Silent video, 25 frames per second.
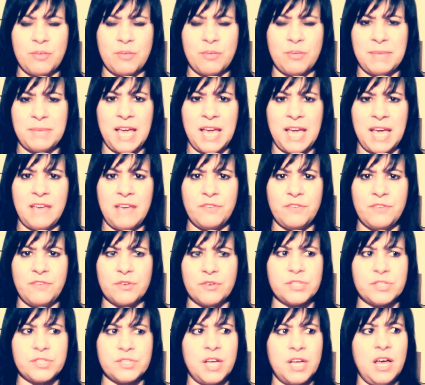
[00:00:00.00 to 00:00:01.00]
their
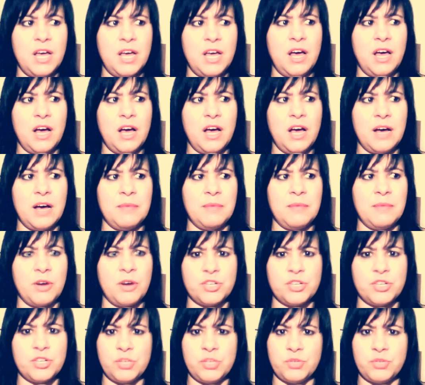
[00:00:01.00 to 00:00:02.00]
behaviors
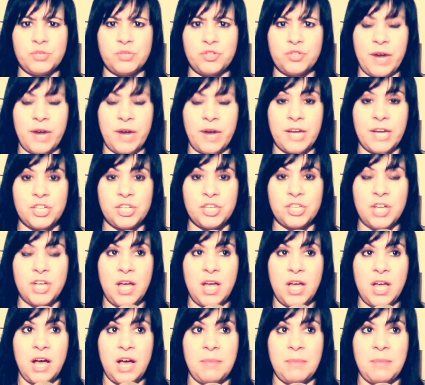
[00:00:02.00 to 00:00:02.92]
are so strange.